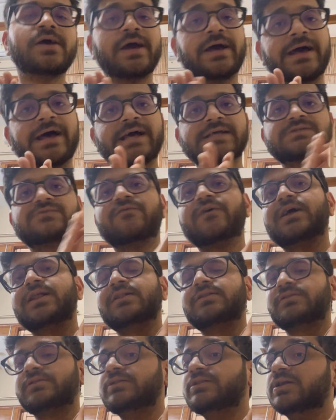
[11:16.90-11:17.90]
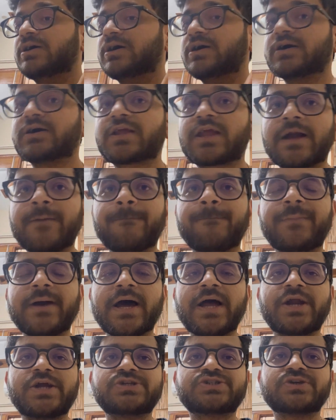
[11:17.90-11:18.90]
as well. The
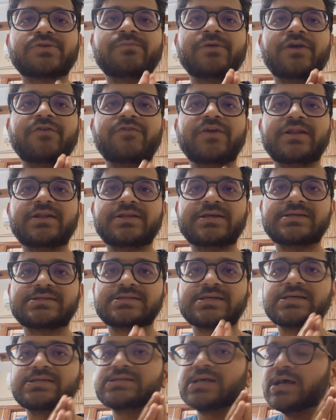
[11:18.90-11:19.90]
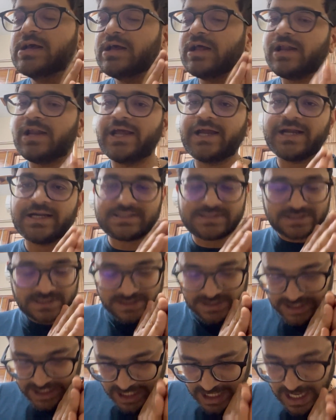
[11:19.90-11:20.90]
comparison between these is like
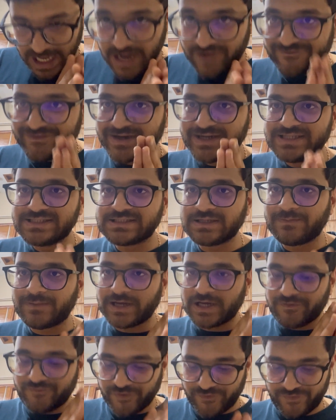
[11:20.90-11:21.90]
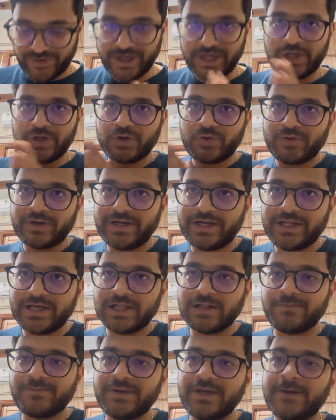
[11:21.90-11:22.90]
they have the decent package, 15 to 20
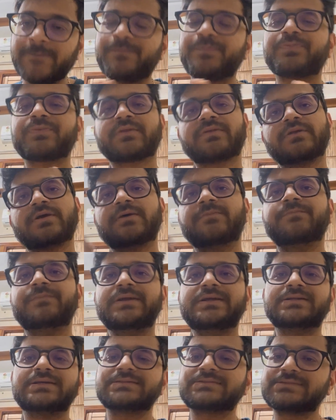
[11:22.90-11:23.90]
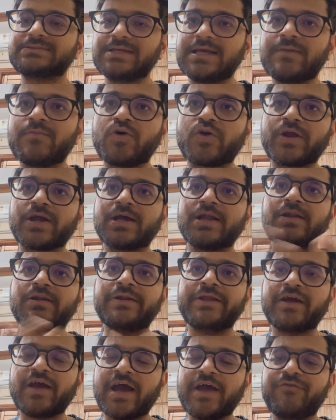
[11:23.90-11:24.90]
LPA. The companies are same: Oracle,
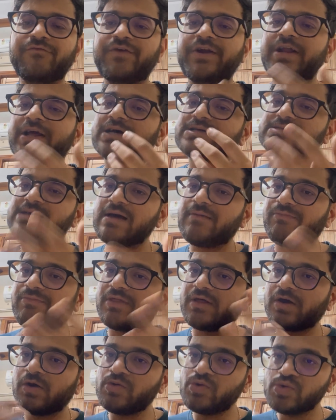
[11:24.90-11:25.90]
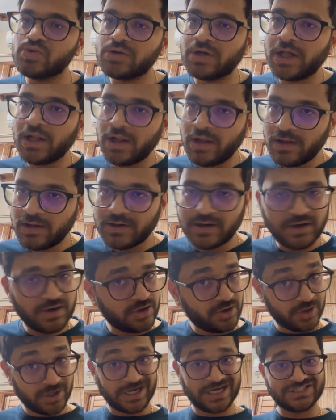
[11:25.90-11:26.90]
NVIDIA, Samsung, Google,
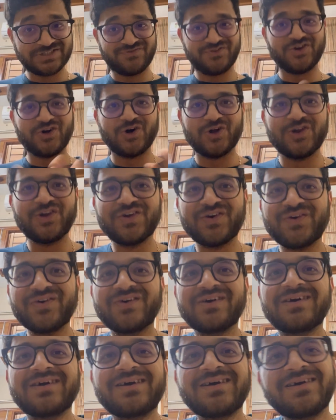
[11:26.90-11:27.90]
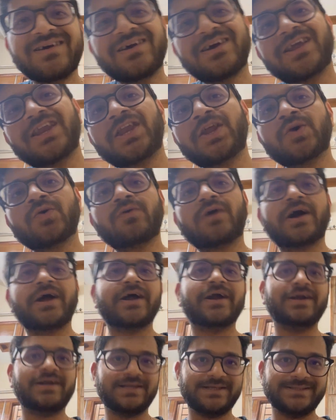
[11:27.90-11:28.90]
or as we all know, new
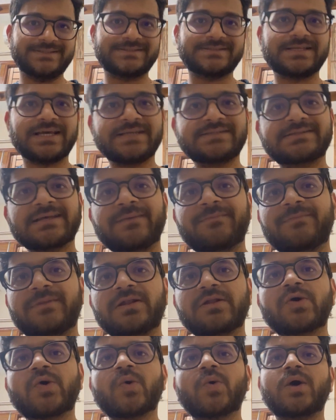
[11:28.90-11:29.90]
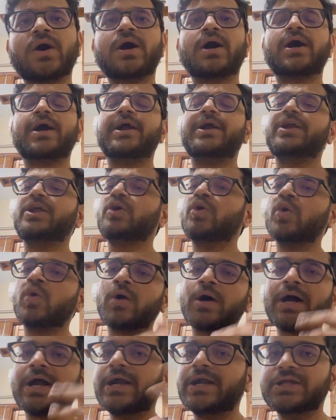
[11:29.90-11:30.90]
IITs. Example: Goa
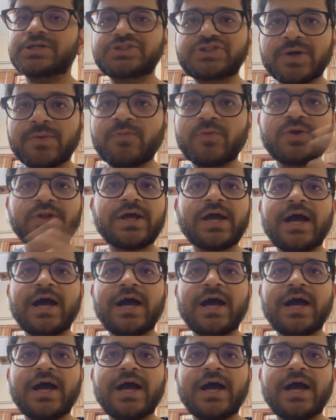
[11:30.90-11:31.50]
IIT, Jammu.